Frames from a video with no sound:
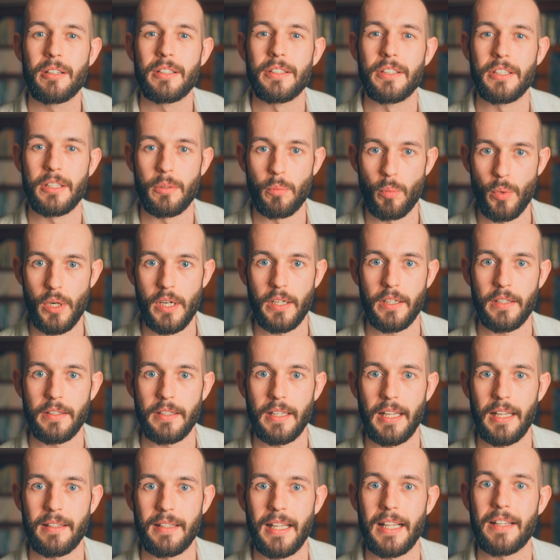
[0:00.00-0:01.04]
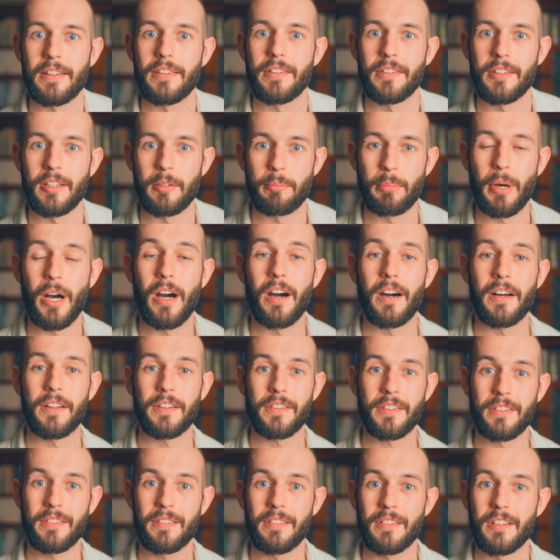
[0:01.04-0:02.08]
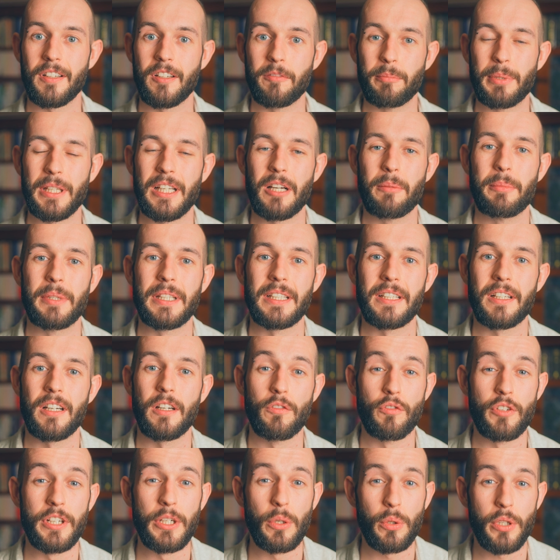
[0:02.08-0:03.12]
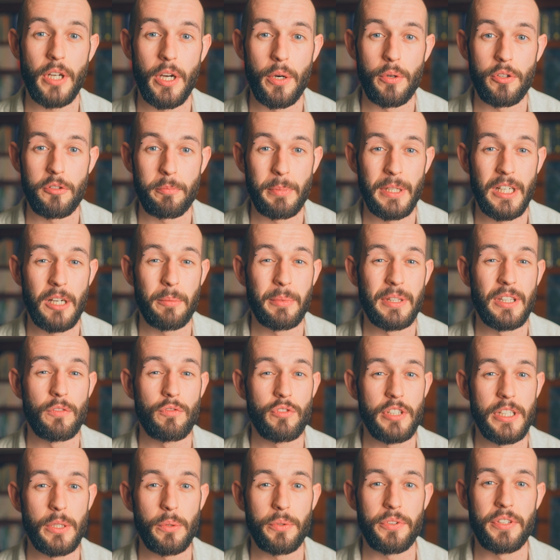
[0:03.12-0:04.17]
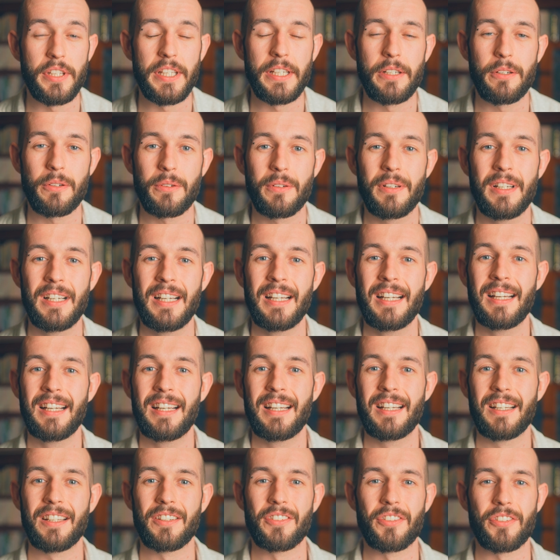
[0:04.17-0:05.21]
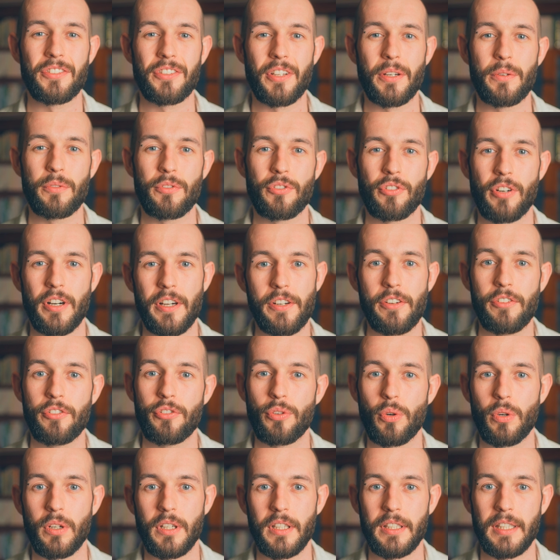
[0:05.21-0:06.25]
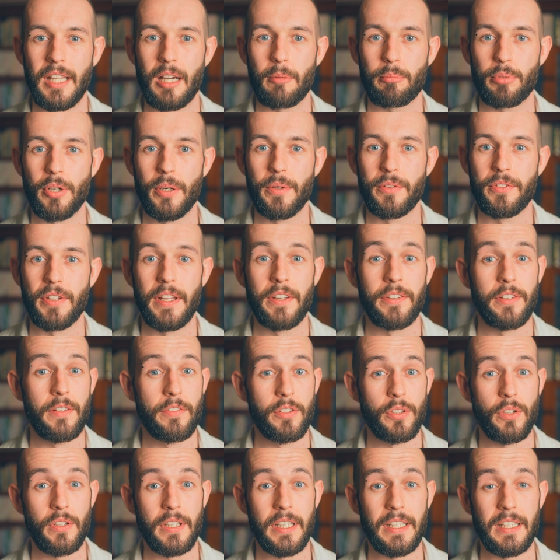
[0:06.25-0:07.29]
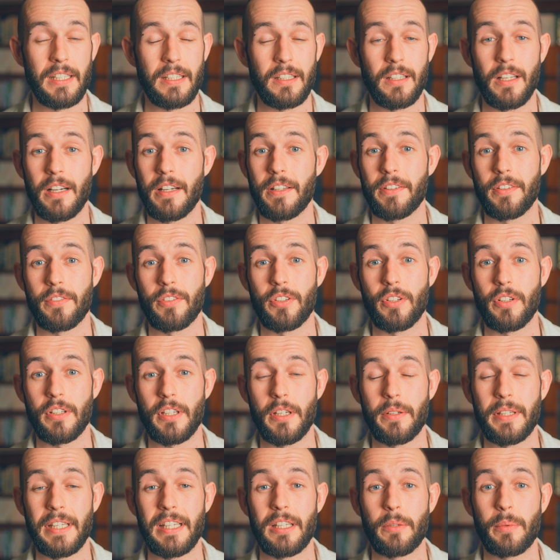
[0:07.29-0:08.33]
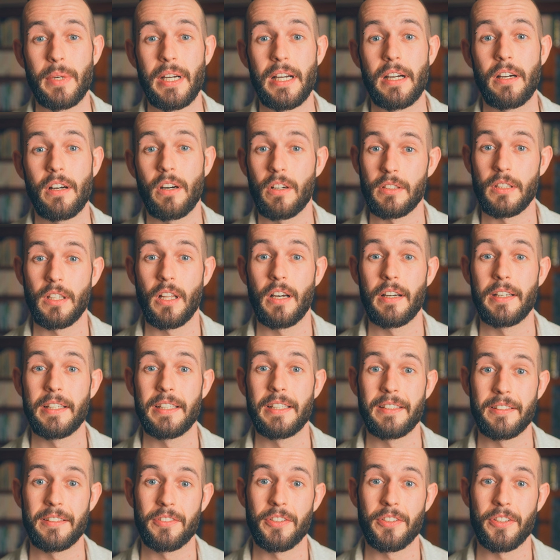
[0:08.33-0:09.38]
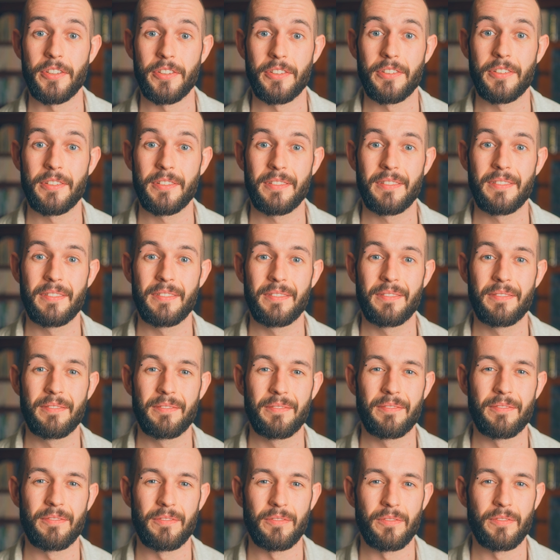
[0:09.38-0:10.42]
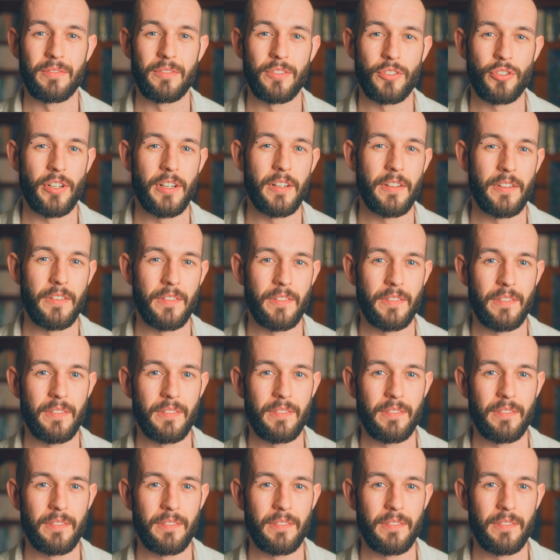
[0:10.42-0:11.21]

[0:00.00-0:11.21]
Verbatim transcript: You can work on that. That's the part of becoming a real coach, becoming the real deal. Just don't try and shortcut that process. If you're not getting clients, if you're not going anywhere online, just try and